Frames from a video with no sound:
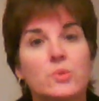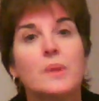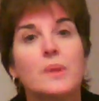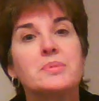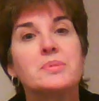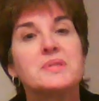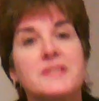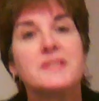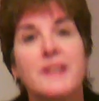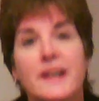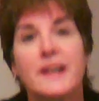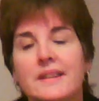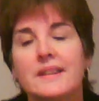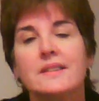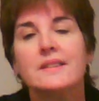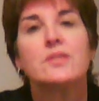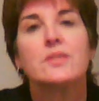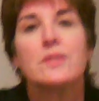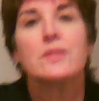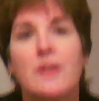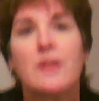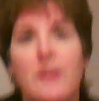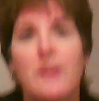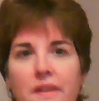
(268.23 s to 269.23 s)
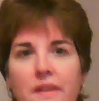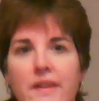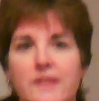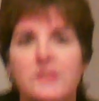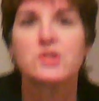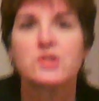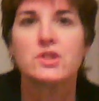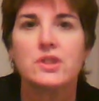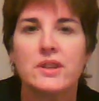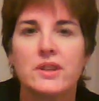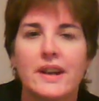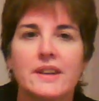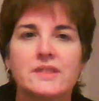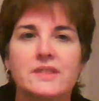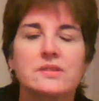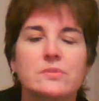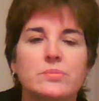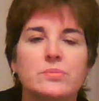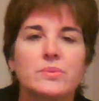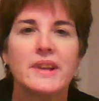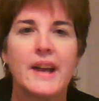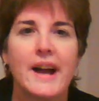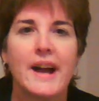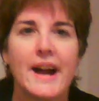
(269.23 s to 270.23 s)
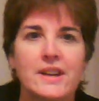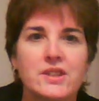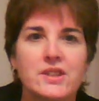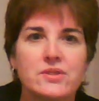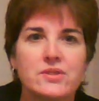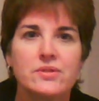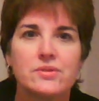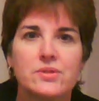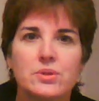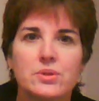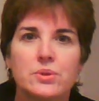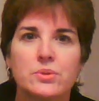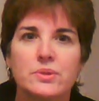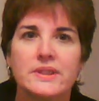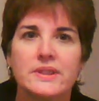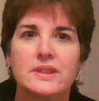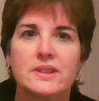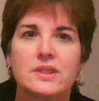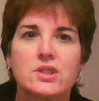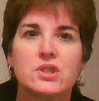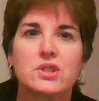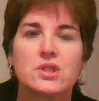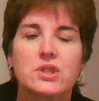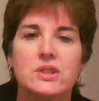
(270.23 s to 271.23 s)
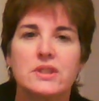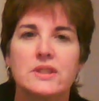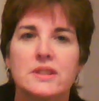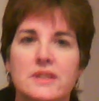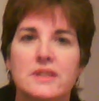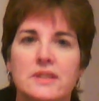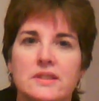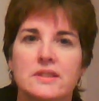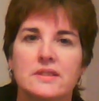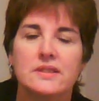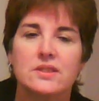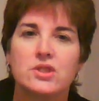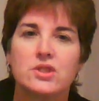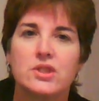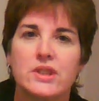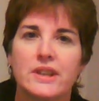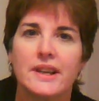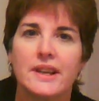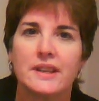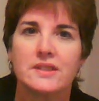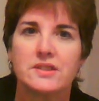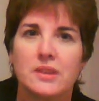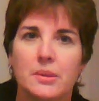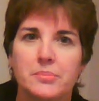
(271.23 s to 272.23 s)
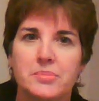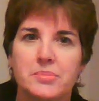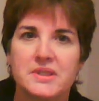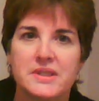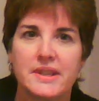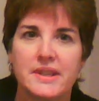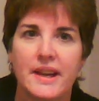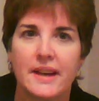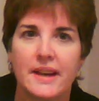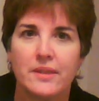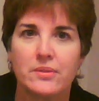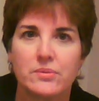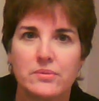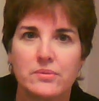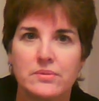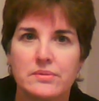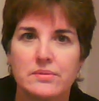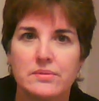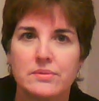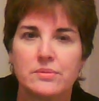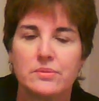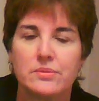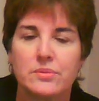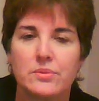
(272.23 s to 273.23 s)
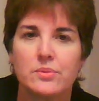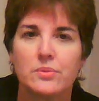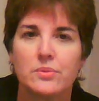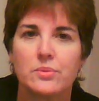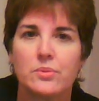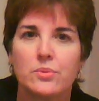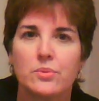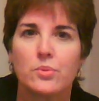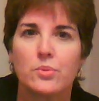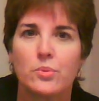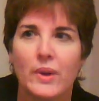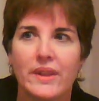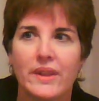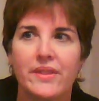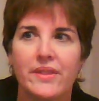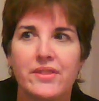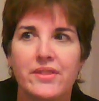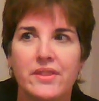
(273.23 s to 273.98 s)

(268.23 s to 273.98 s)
It's so upsetting to her. She has a reaction to it. She gets upset with